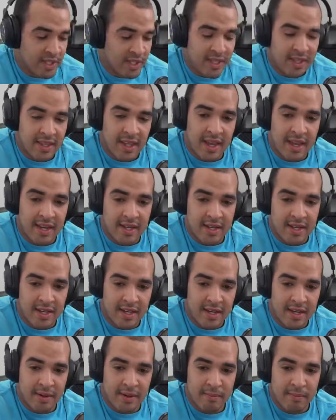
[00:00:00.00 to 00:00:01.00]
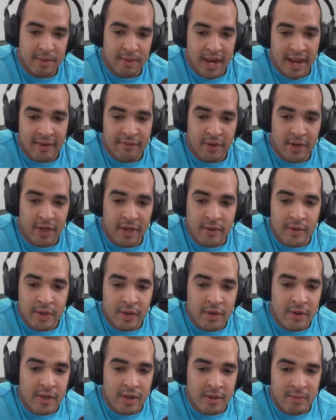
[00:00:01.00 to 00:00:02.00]
that. But after hearing your
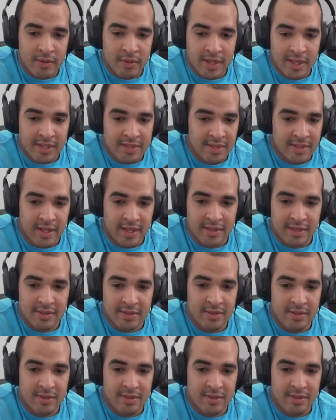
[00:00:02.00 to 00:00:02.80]
number, that's like, dude,